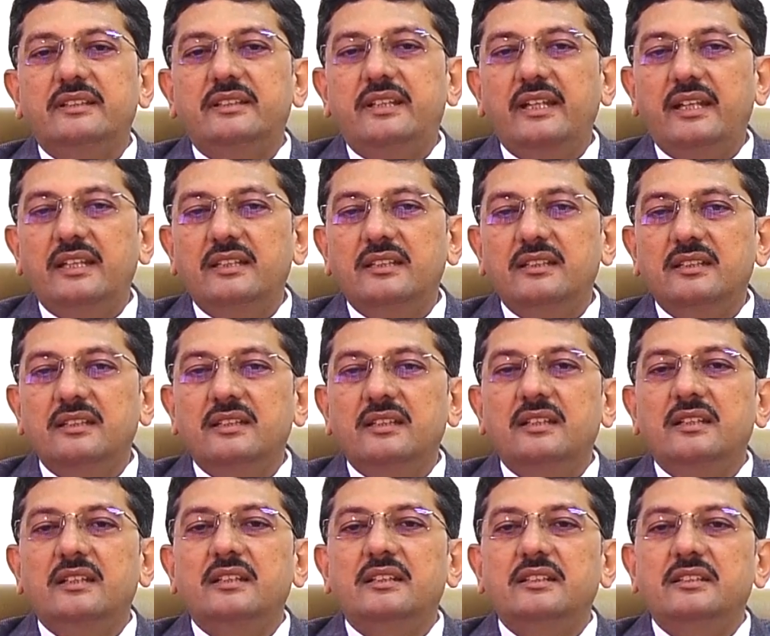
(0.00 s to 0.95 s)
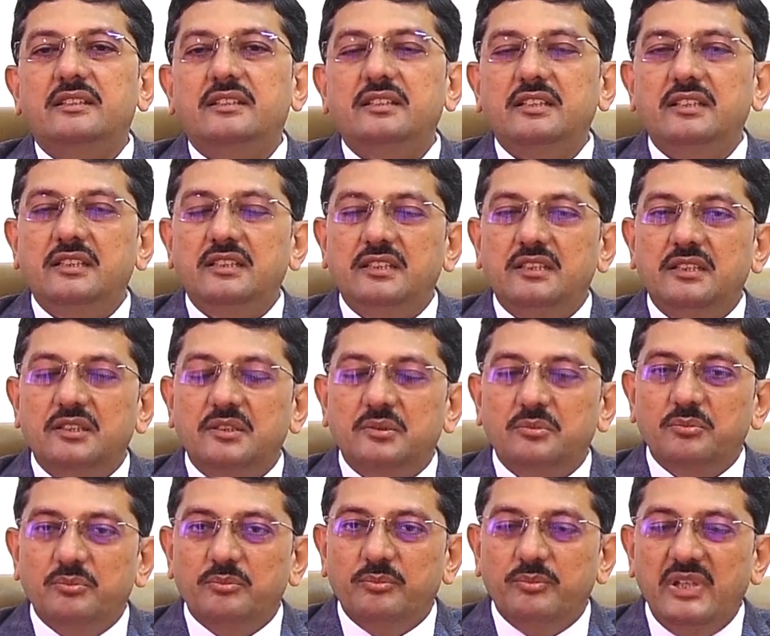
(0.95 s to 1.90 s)
than the
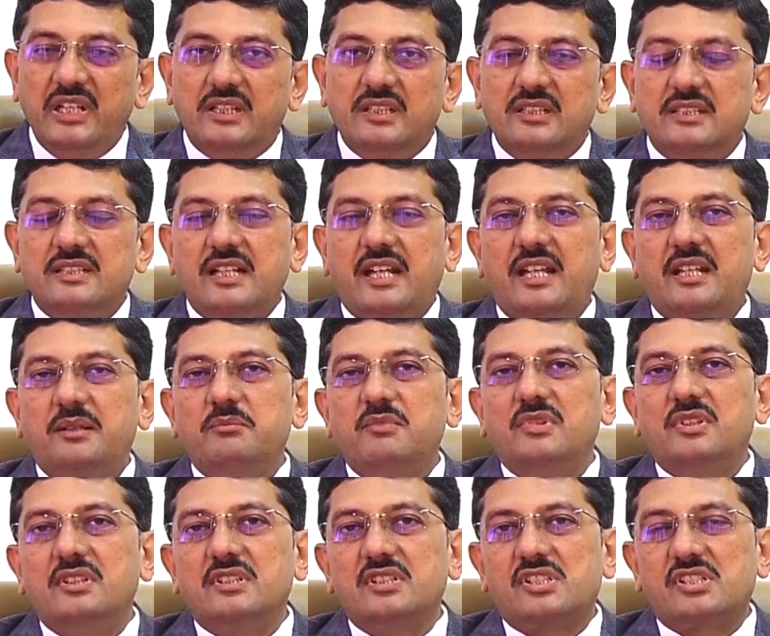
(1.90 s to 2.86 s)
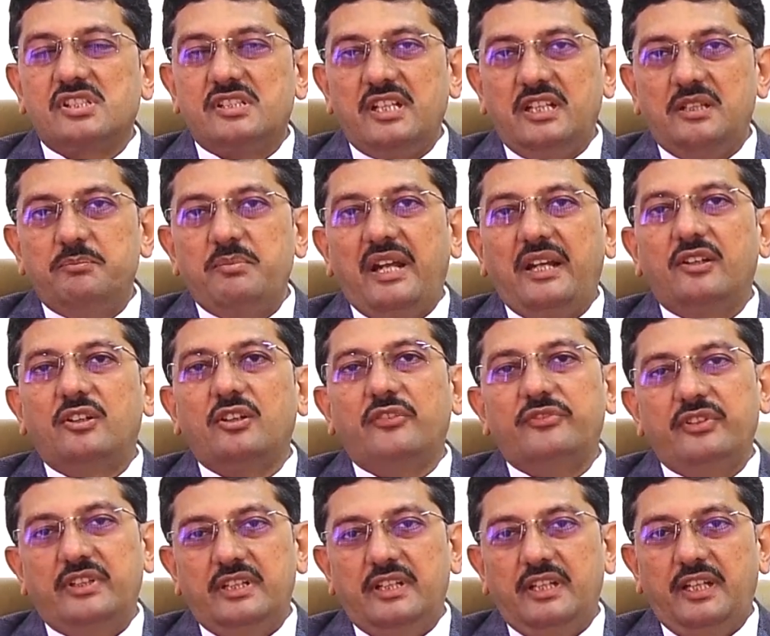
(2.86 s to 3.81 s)
big time State Bank
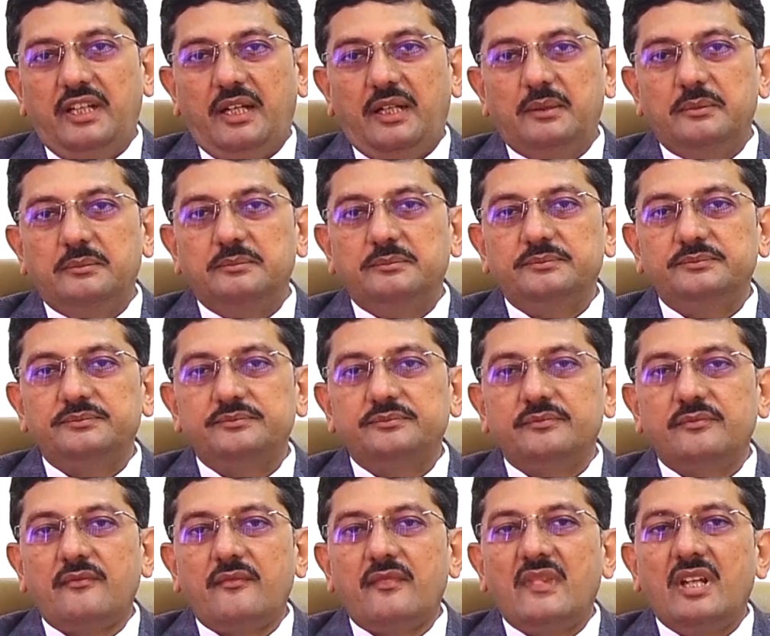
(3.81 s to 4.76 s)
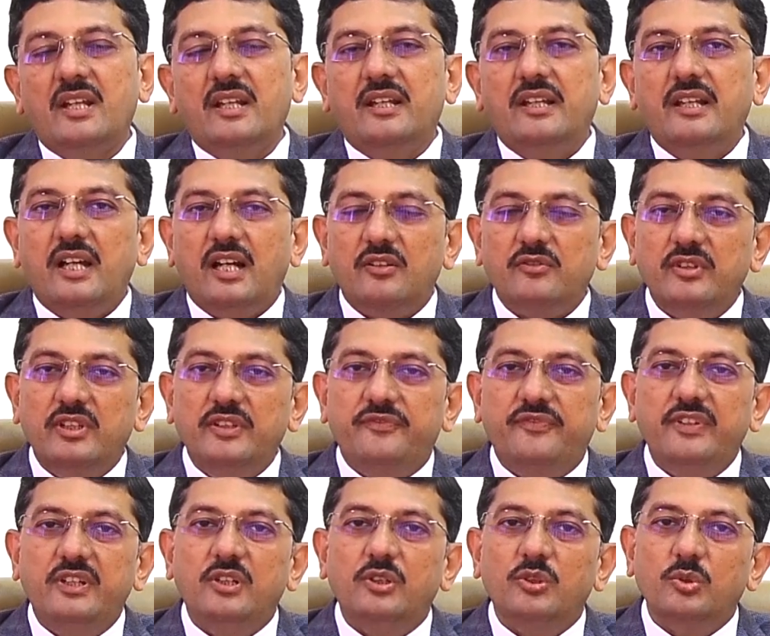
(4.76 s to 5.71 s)
of India. Now,
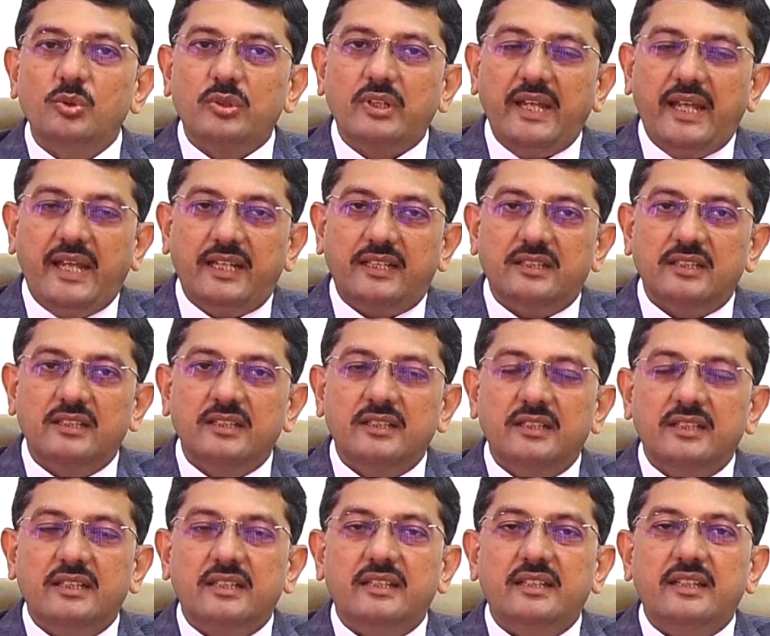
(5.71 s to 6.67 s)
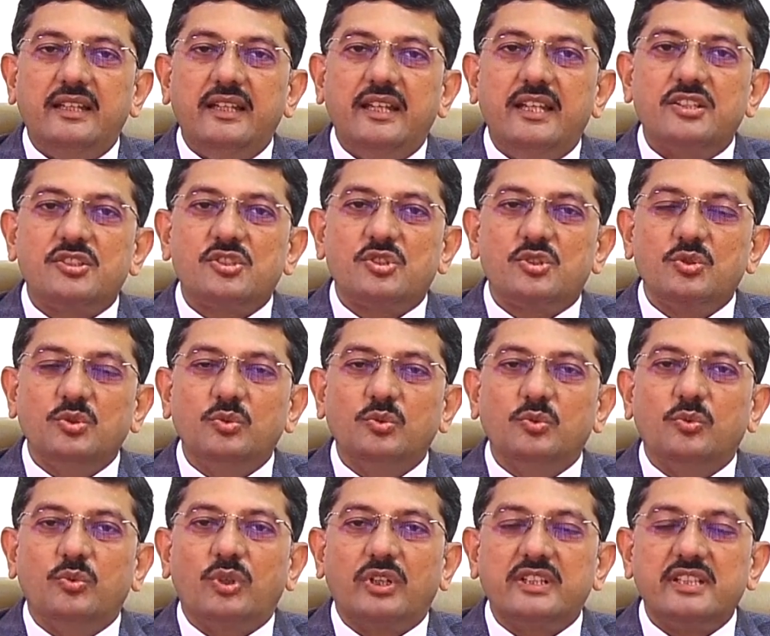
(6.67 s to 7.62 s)
if we look at as to
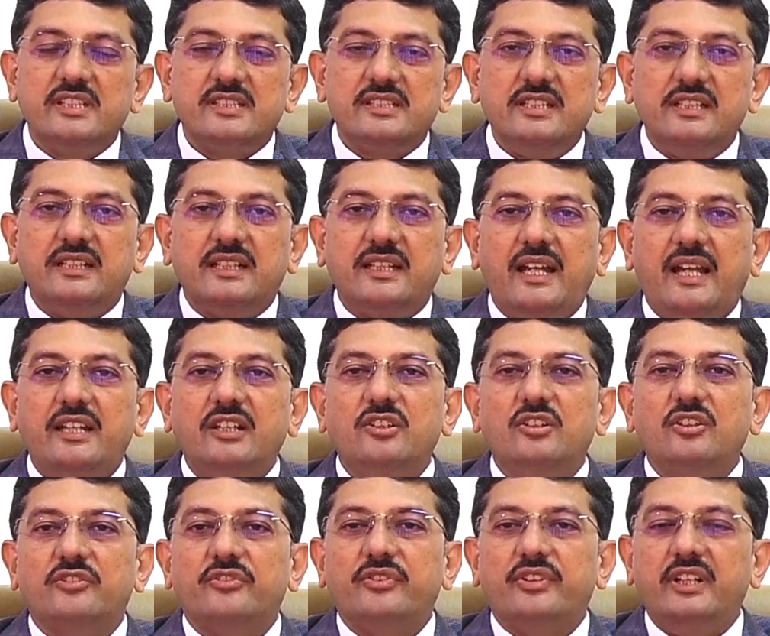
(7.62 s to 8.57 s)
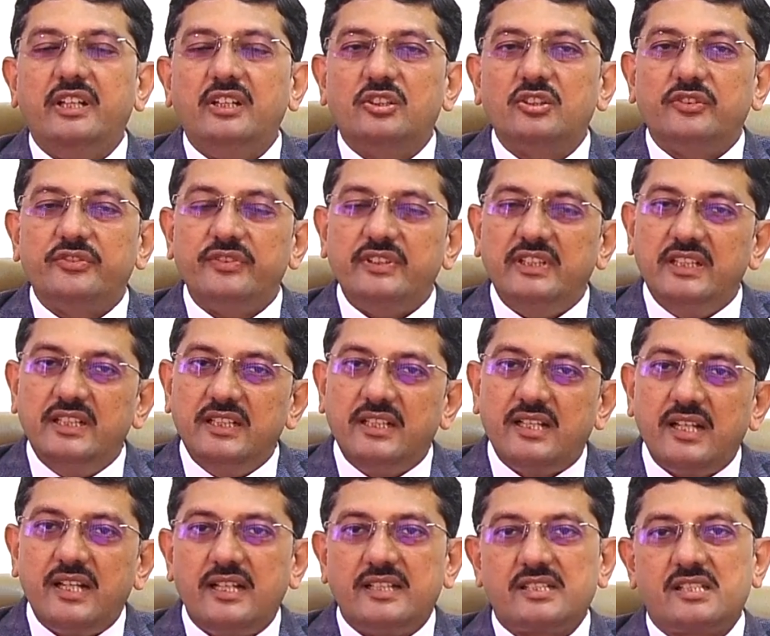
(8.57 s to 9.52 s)
what is the kind of rate of
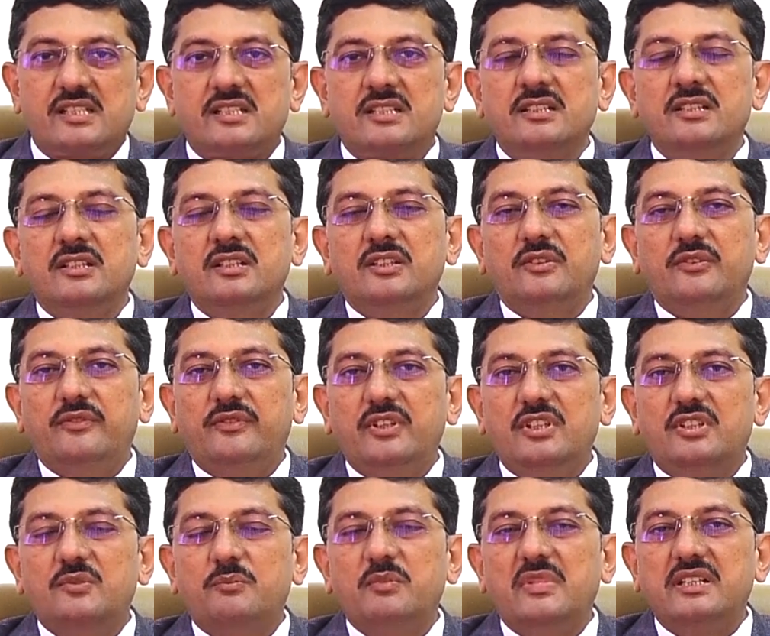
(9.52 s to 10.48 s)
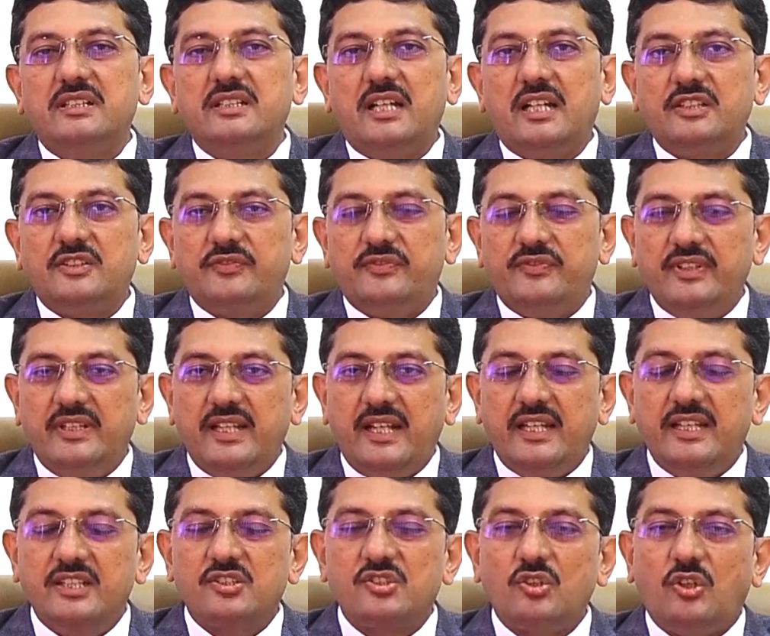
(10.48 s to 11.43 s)
interest which Bajaj
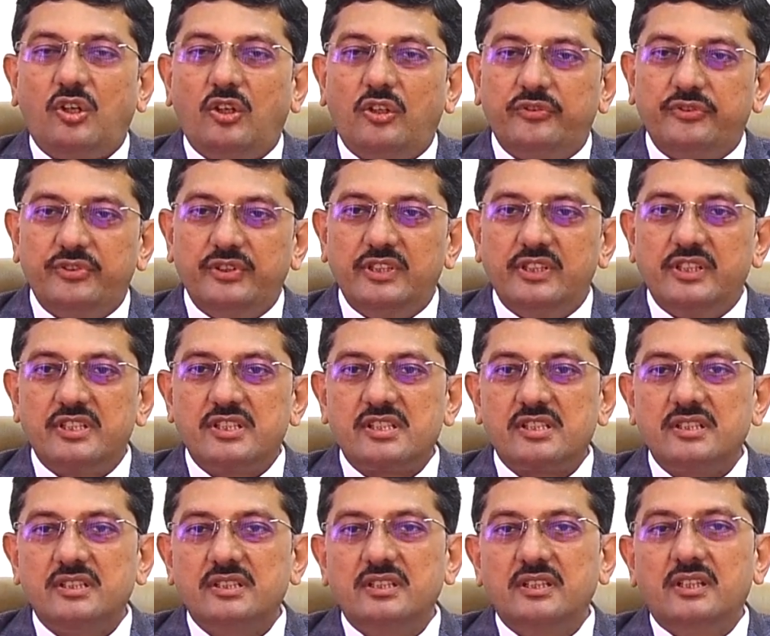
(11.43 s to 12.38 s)
Finance offers,